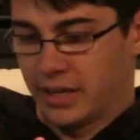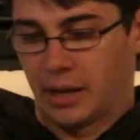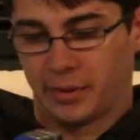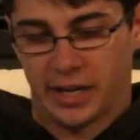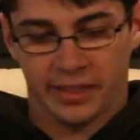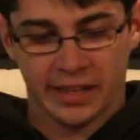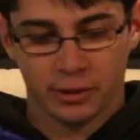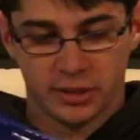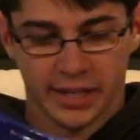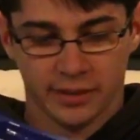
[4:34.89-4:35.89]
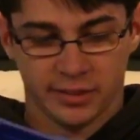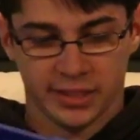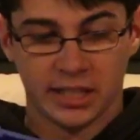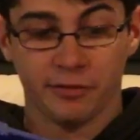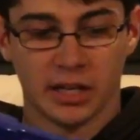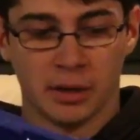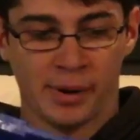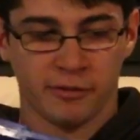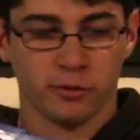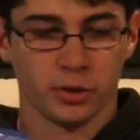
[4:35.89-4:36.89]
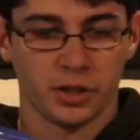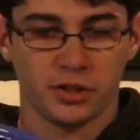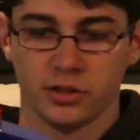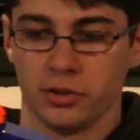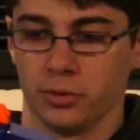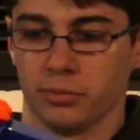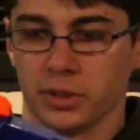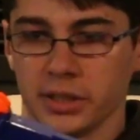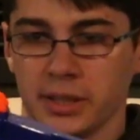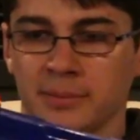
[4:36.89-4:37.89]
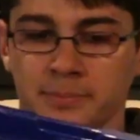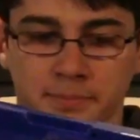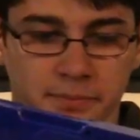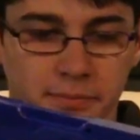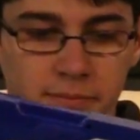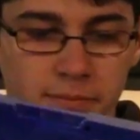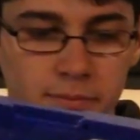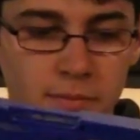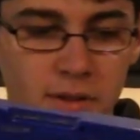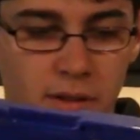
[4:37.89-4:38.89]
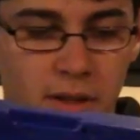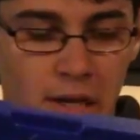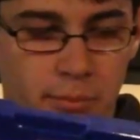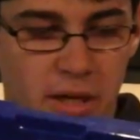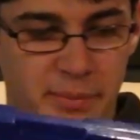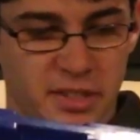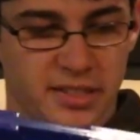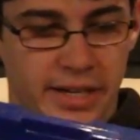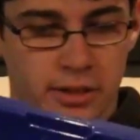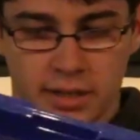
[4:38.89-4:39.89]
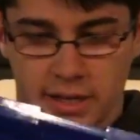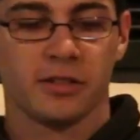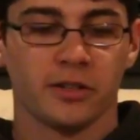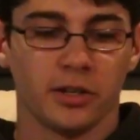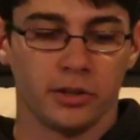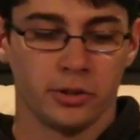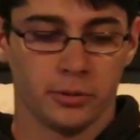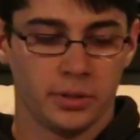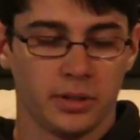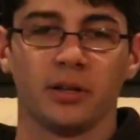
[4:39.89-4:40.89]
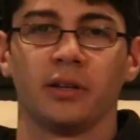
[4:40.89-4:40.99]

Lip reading: I mean, I think it would take a significant amount of force to really pop this out. So